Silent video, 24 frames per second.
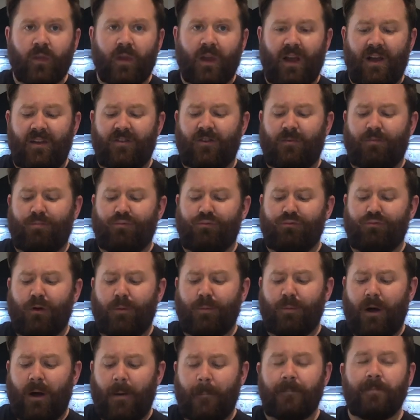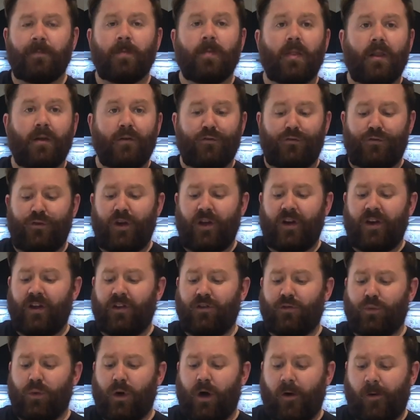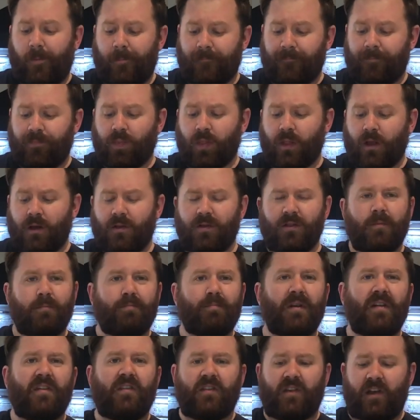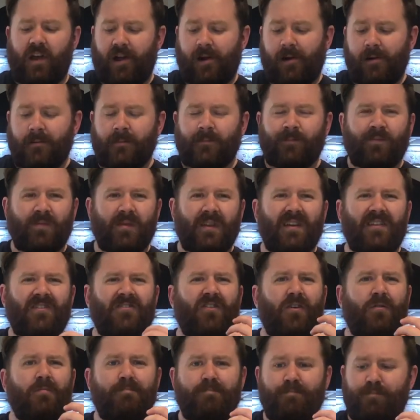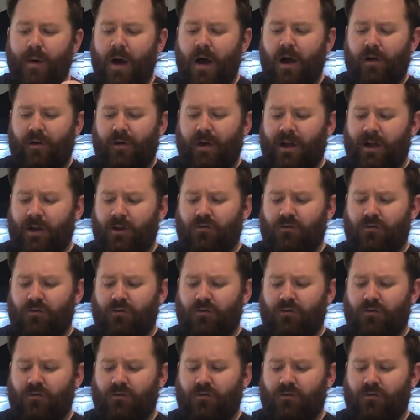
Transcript: is a proper Viennese whirl. The biscuit is so buttery and